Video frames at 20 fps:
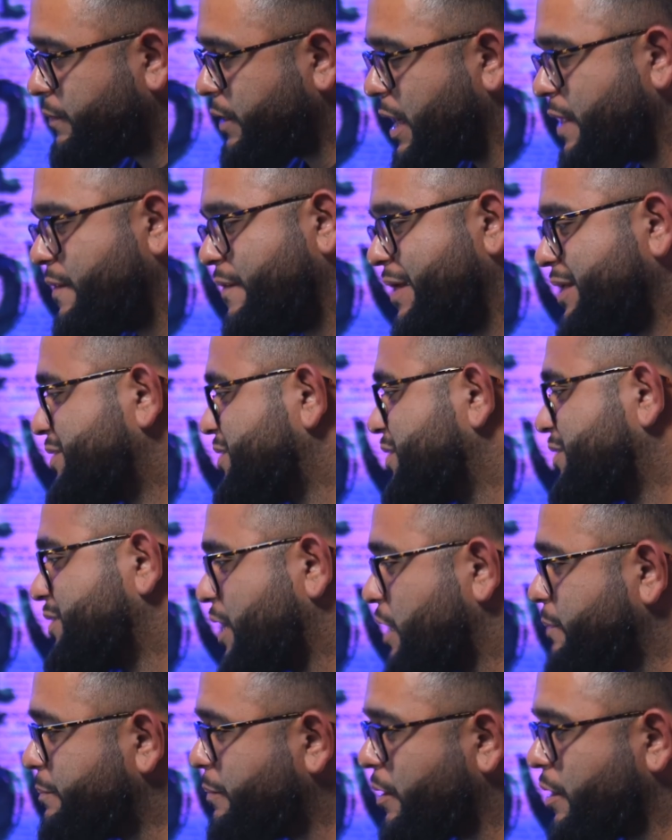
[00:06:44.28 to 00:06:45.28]
and that's the
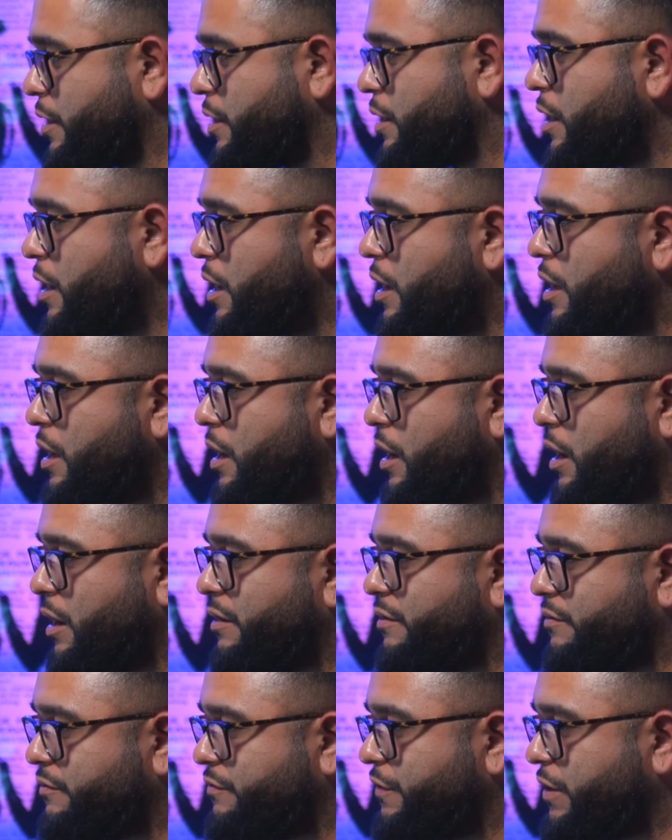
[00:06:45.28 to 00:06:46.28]
sad part
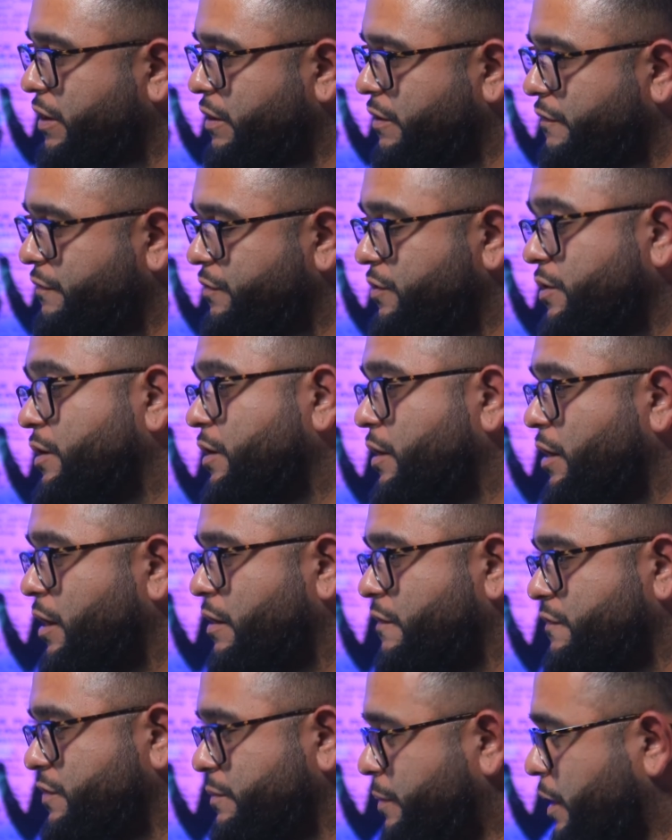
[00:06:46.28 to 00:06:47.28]
of
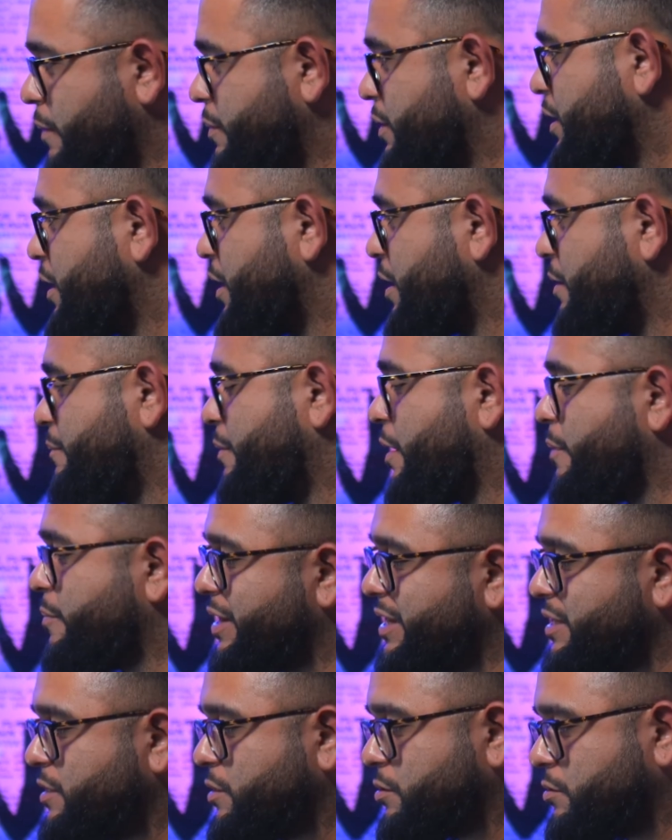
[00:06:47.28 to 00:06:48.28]
the barber
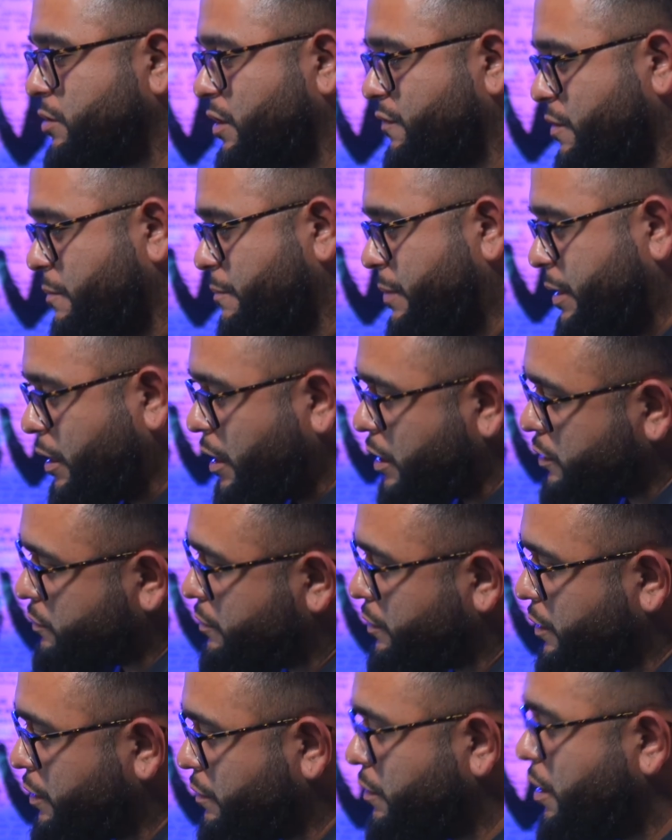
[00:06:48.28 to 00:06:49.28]
industry, if I'm being honest
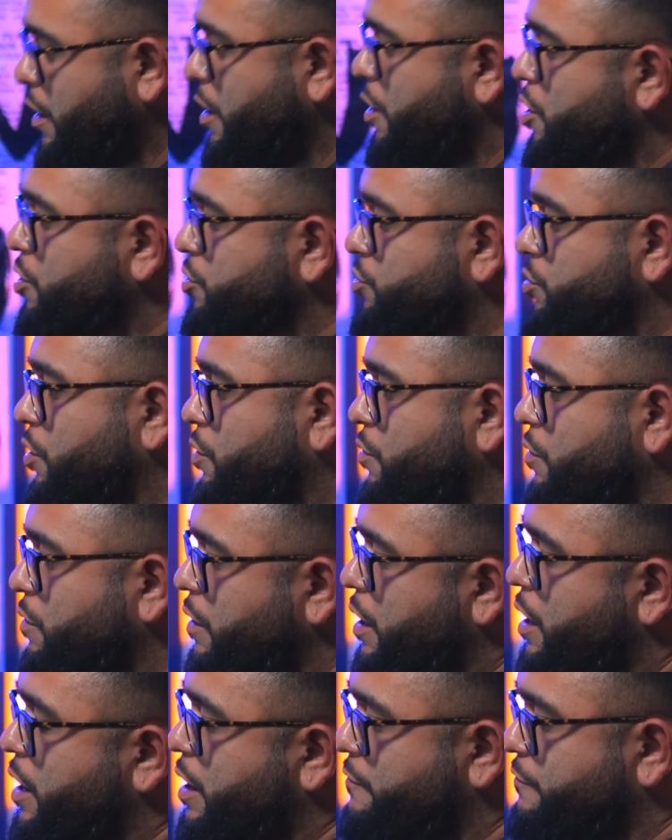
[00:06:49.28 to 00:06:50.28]
with you. So
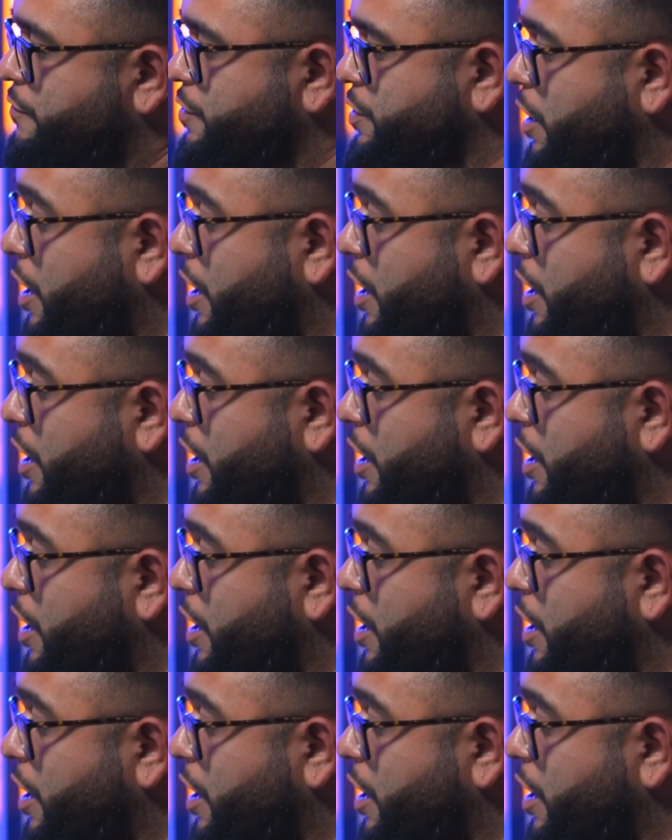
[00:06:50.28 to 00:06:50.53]
for the